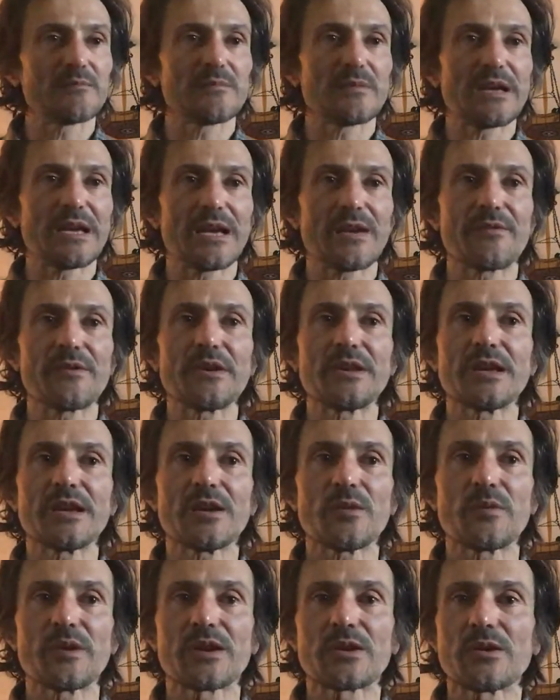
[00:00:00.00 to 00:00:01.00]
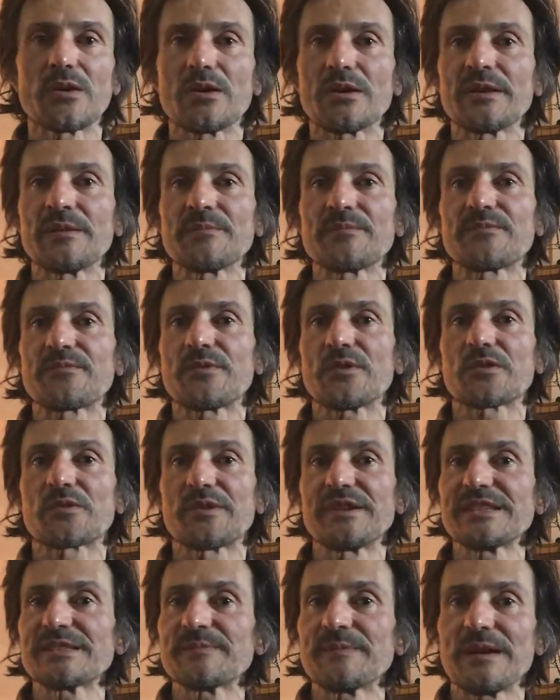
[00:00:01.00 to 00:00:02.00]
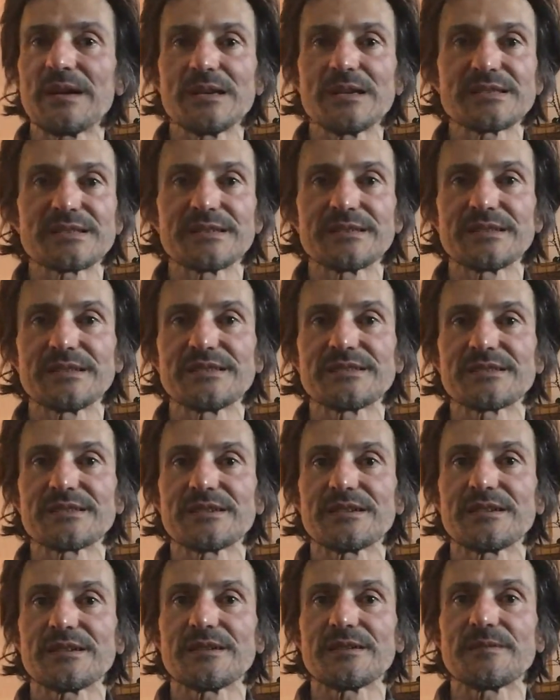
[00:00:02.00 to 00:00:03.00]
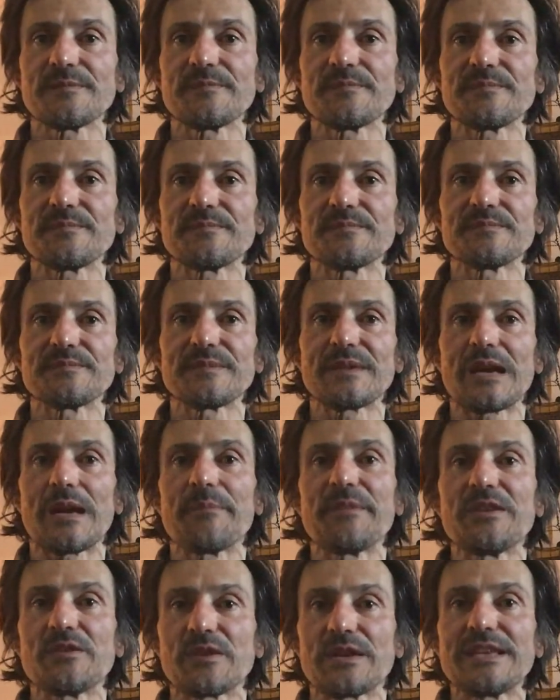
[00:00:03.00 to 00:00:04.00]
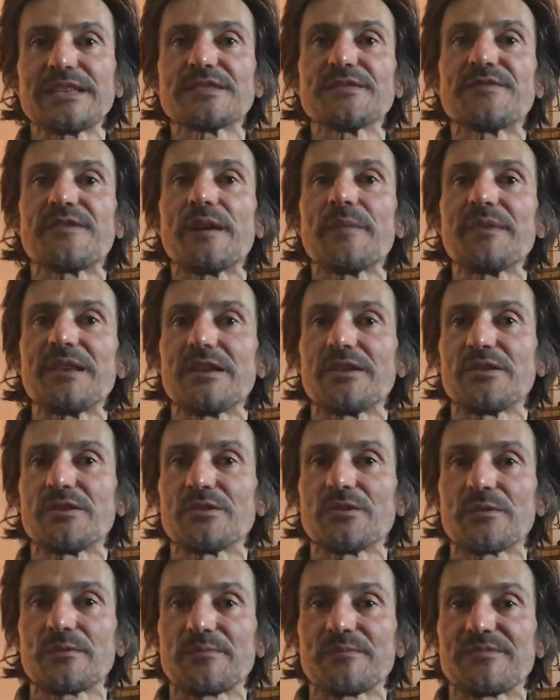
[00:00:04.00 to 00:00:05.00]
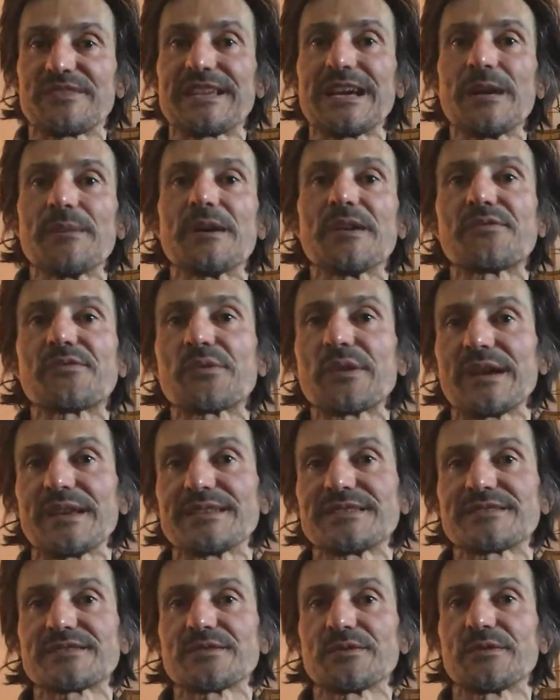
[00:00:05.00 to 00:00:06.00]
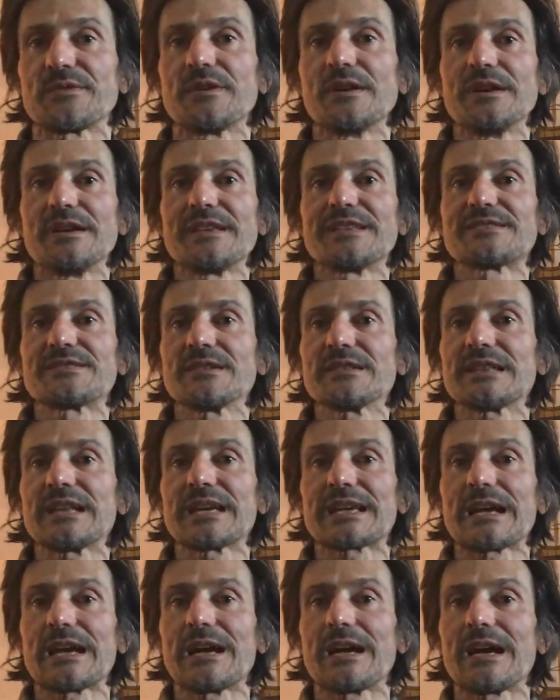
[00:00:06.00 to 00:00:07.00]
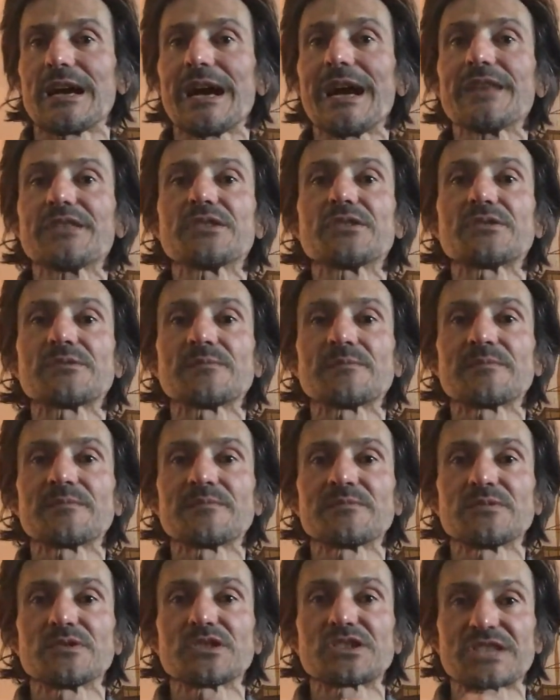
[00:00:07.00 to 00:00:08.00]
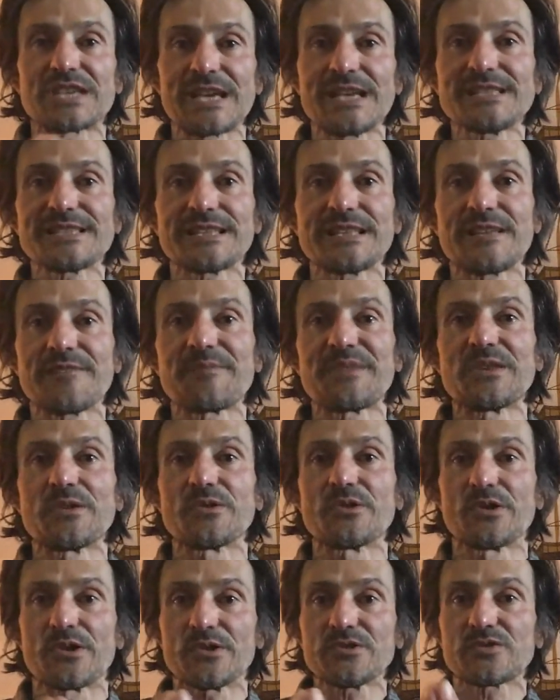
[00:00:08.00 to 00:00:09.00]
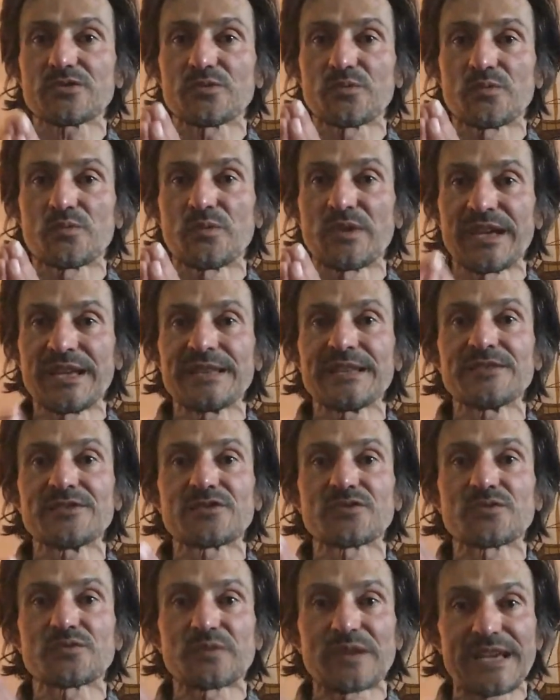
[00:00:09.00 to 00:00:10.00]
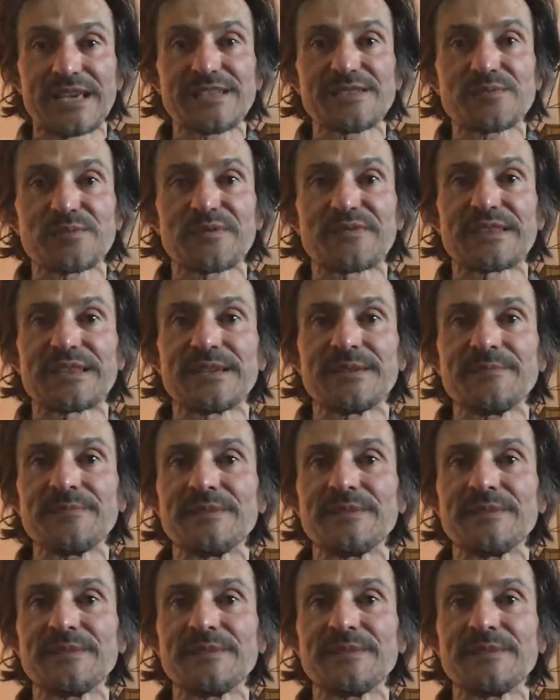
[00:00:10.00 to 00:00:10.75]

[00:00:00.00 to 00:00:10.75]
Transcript: Every year we call him for Christmas, and he's I mean, it's a family, you know, they are my friends. So it's not like I had the chance and I've been honored to win and to race with them.